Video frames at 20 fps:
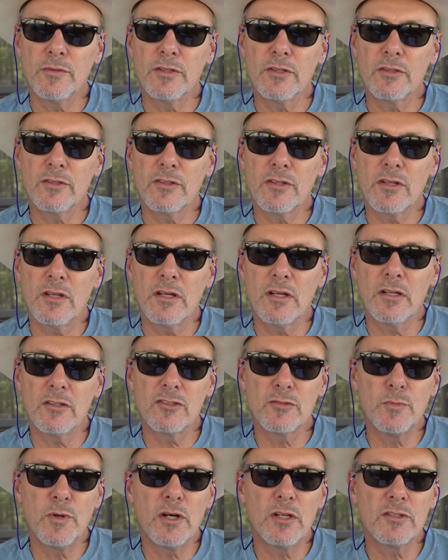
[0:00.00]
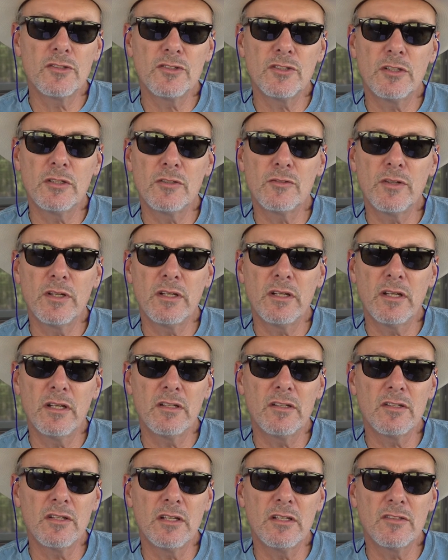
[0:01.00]
with her small children
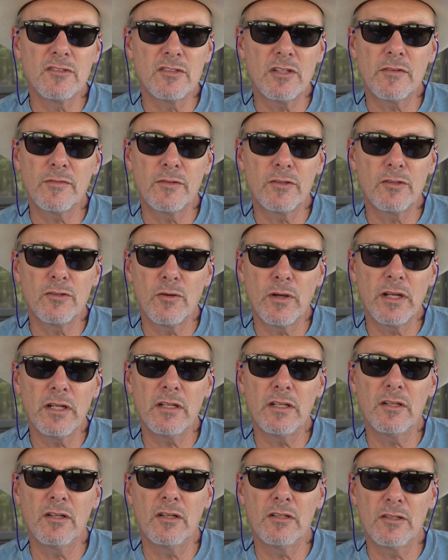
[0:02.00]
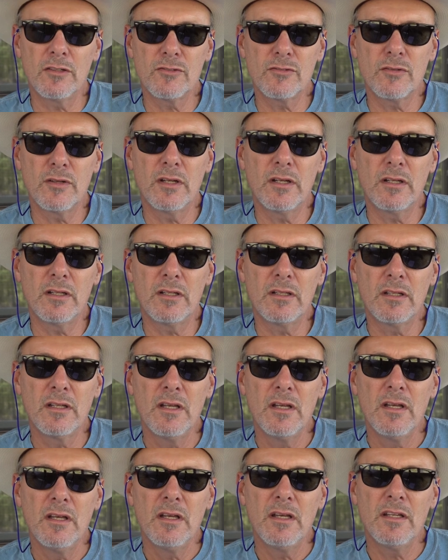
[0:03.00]
and suffered greatly on the trail.
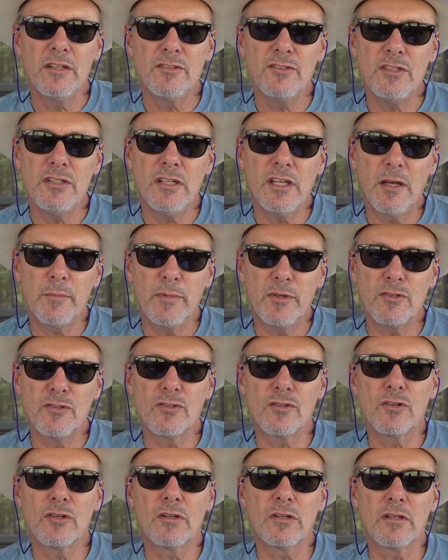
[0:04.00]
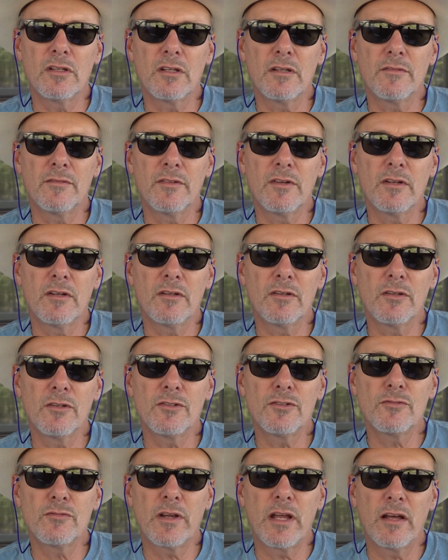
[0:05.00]
And she kept a journal of her
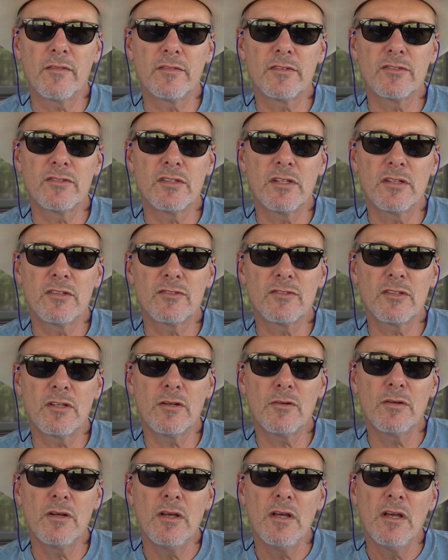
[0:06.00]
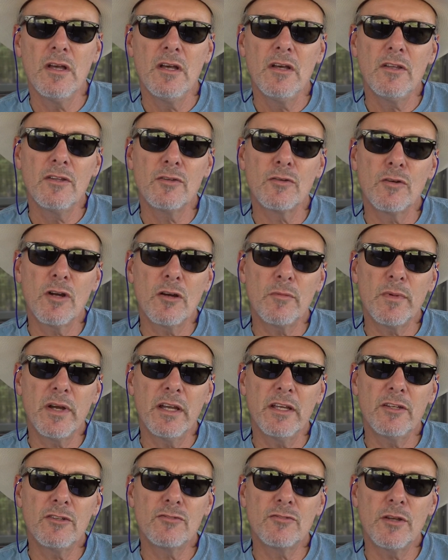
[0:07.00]
travels there. So throughout
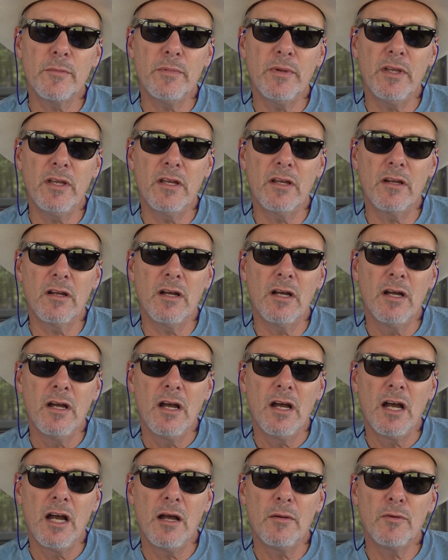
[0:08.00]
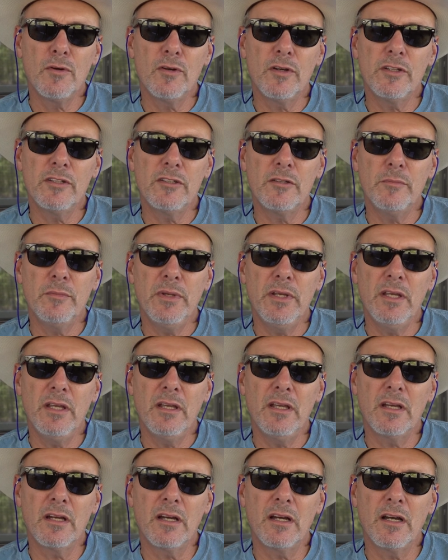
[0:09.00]
my trip here, I'm going to
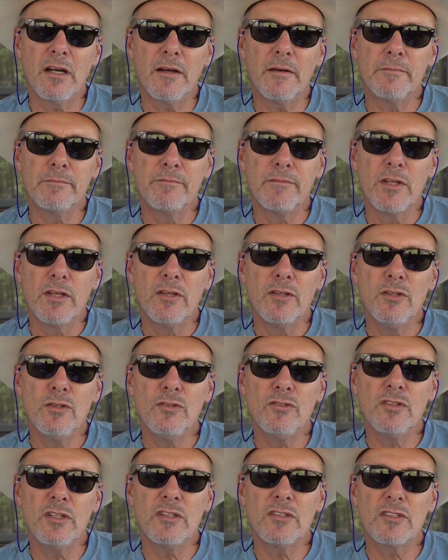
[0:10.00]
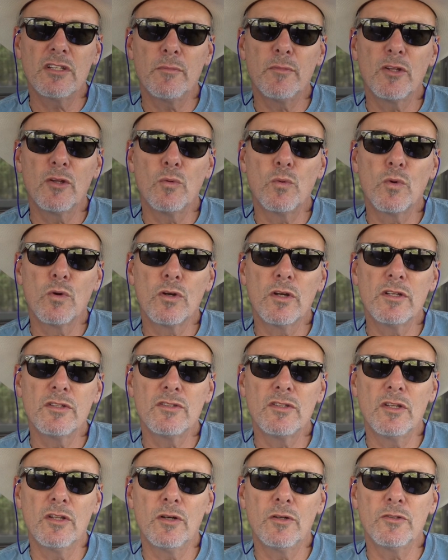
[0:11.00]
be using some of the
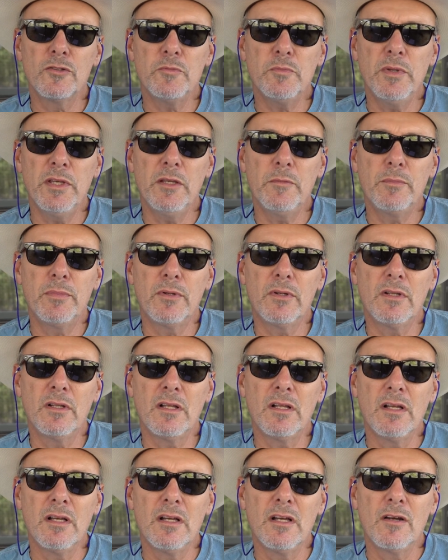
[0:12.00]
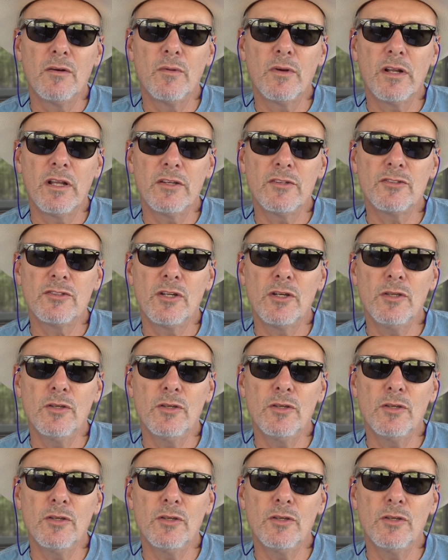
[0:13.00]
words of those people when I show